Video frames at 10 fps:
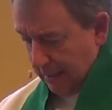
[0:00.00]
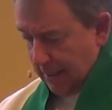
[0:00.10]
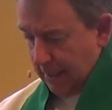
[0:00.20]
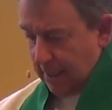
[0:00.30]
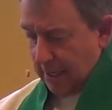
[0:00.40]

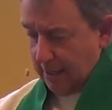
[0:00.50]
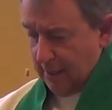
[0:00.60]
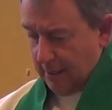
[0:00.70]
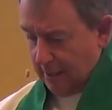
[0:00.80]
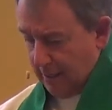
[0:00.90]

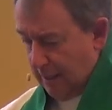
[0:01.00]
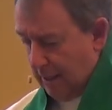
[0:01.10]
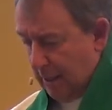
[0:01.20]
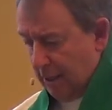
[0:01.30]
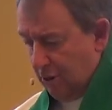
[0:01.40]

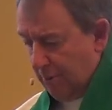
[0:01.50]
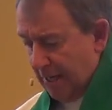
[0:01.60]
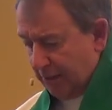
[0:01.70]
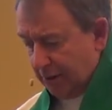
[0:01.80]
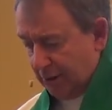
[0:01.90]
You
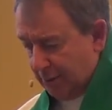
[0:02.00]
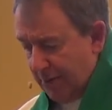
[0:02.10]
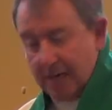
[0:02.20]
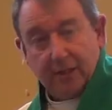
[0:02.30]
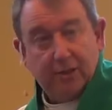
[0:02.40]
might
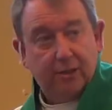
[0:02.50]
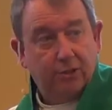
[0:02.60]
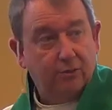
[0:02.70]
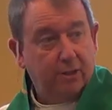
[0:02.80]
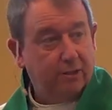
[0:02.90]
suspect,
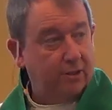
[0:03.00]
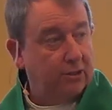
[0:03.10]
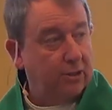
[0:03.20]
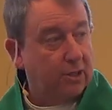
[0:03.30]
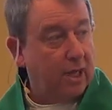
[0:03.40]
as you listen
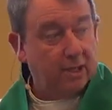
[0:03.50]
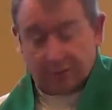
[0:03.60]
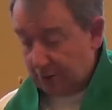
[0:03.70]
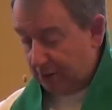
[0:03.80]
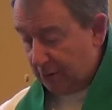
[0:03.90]
to the
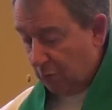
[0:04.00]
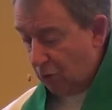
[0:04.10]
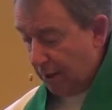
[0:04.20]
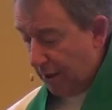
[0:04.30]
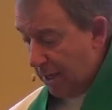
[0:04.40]
gospel this
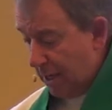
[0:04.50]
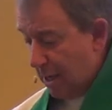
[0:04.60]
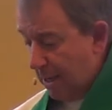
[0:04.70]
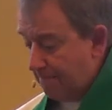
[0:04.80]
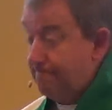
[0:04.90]
morning,
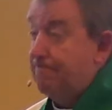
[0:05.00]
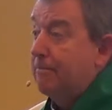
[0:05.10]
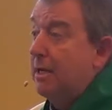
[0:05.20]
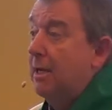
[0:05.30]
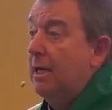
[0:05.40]

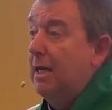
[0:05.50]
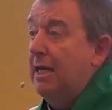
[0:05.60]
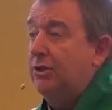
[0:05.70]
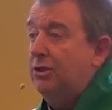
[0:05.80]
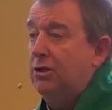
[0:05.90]
that
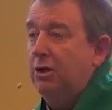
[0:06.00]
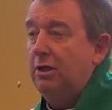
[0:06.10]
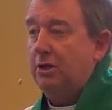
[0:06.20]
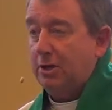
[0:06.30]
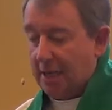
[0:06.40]
it's
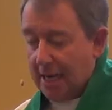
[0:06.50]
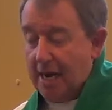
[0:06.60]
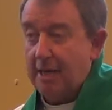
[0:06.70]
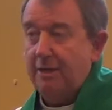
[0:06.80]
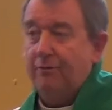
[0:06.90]
good
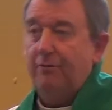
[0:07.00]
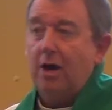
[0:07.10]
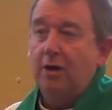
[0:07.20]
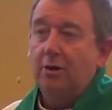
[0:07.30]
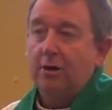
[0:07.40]
cannon
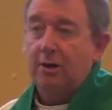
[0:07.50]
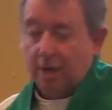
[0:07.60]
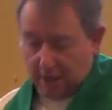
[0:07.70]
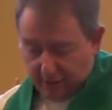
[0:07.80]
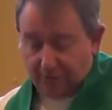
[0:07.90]

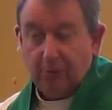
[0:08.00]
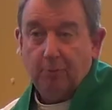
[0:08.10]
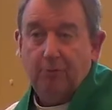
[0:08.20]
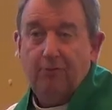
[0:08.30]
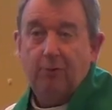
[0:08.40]
fodder
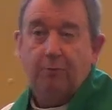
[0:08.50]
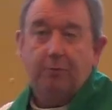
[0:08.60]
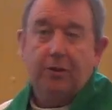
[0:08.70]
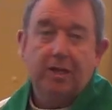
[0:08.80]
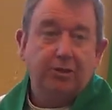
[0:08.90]
for
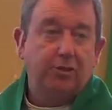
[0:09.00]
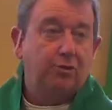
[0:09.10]
pledge